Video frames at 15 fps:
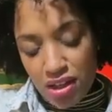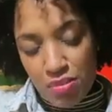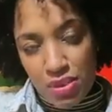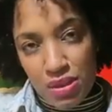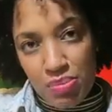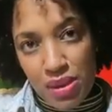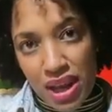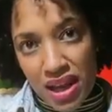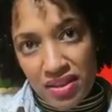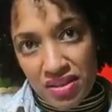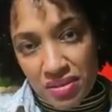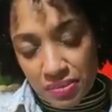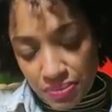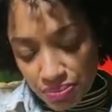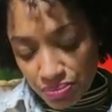a little bit
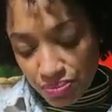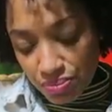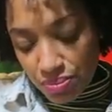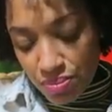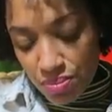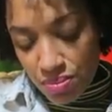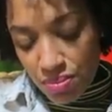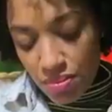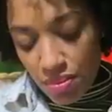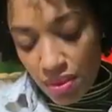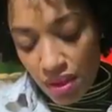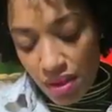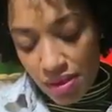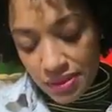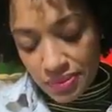bland. It's a little
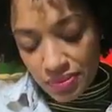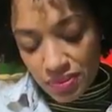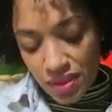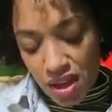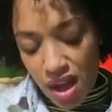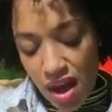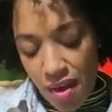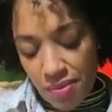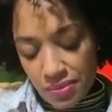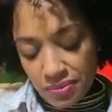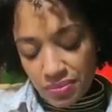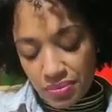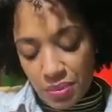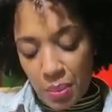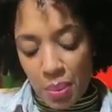bit bland. The other one is
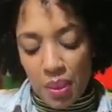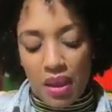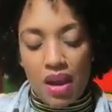better.